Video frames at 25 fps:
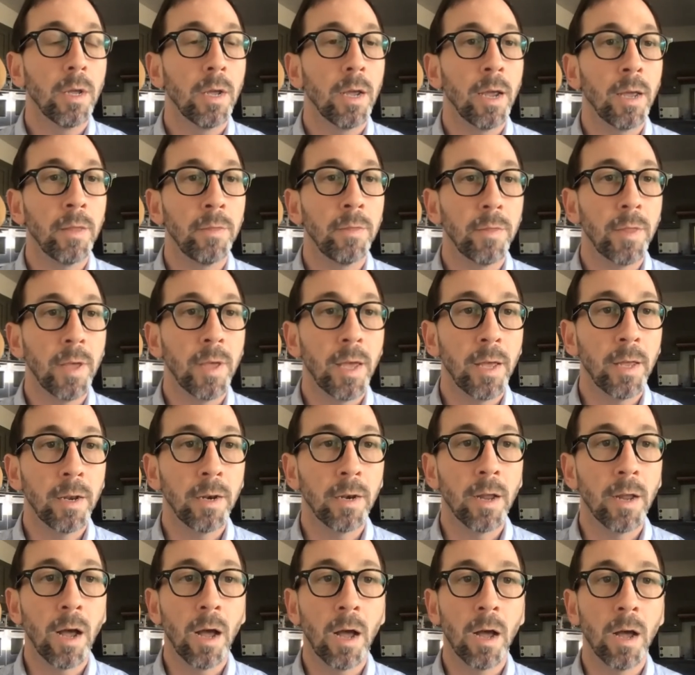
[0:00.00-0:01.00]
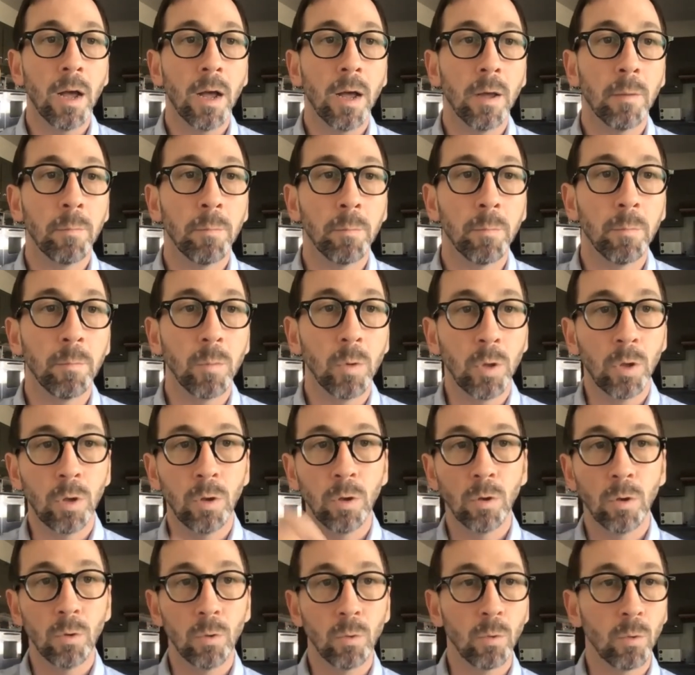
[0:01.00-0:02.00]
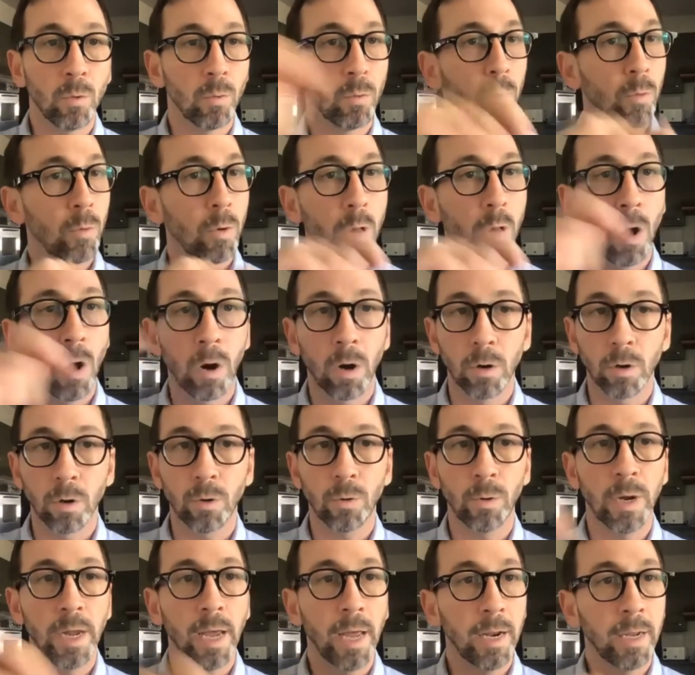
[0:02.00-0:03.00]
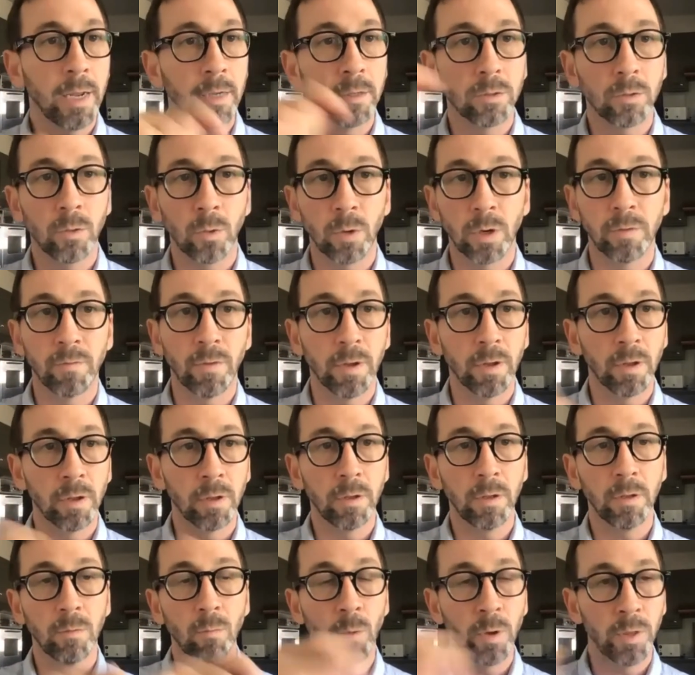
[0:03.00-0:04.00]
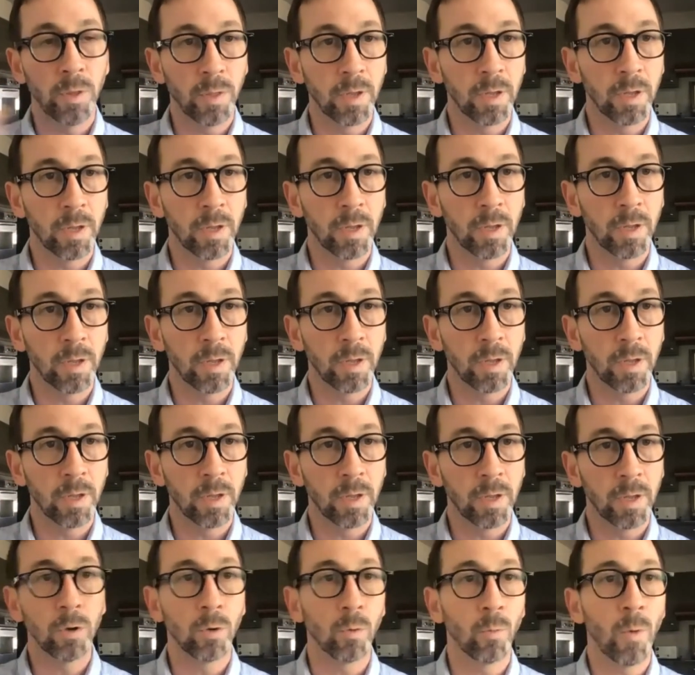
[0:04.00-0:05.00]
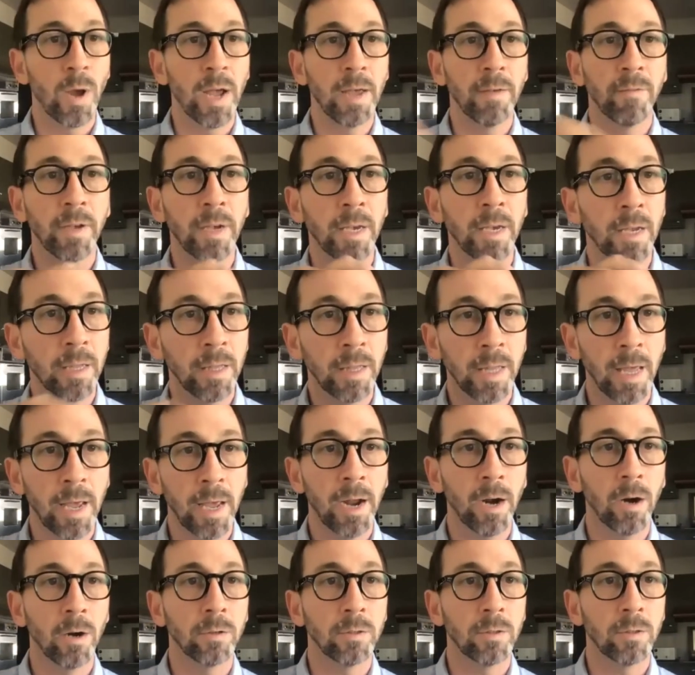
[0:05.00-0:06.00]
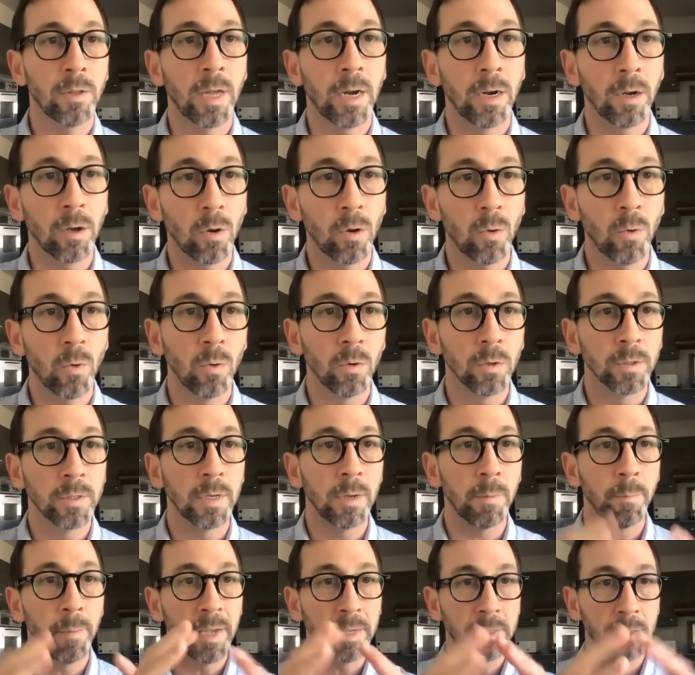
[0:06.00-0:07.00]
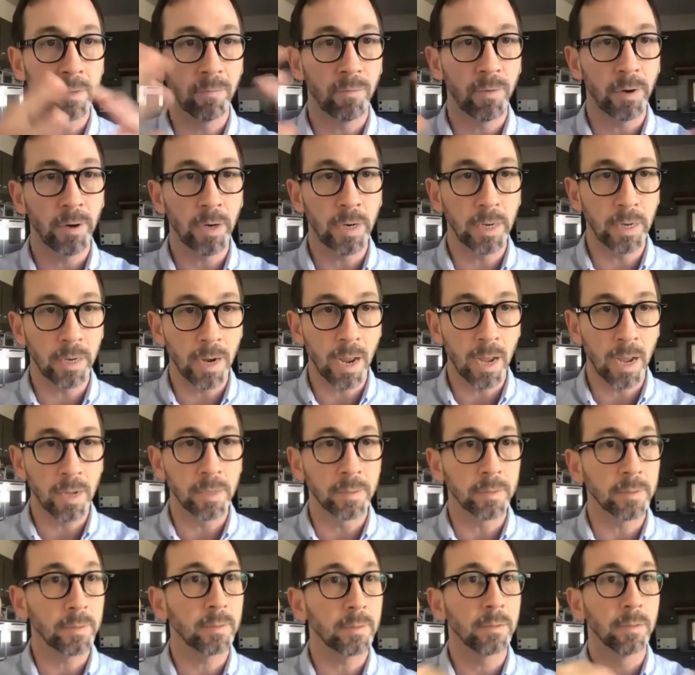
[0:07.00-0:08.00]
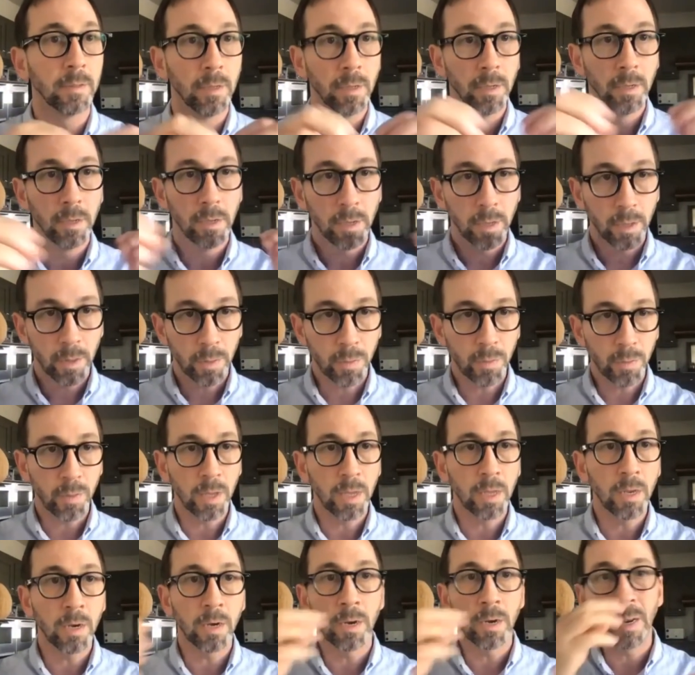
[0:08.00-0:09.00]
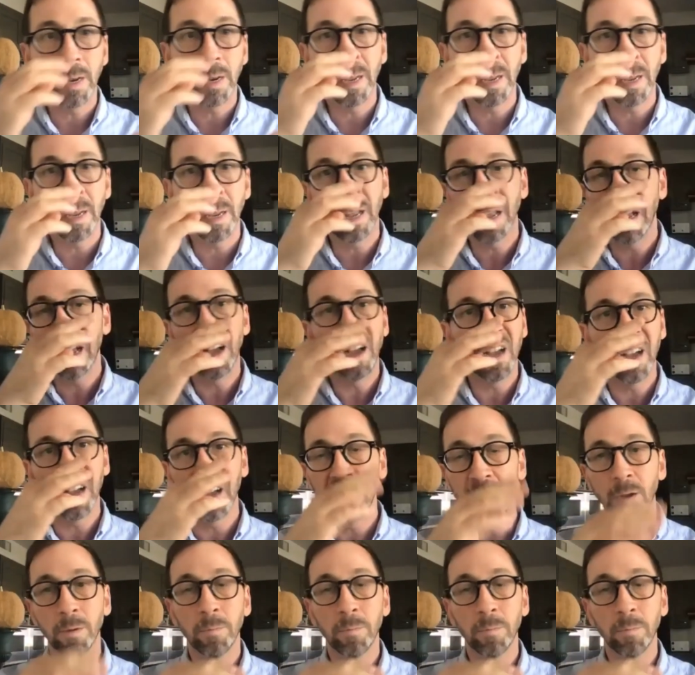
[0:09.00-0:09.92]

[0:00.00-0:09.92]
And then um, you are creating sort of a, with a, a, spoon, you're waving it in the air so that it cools and it makes a very nice, thin uh,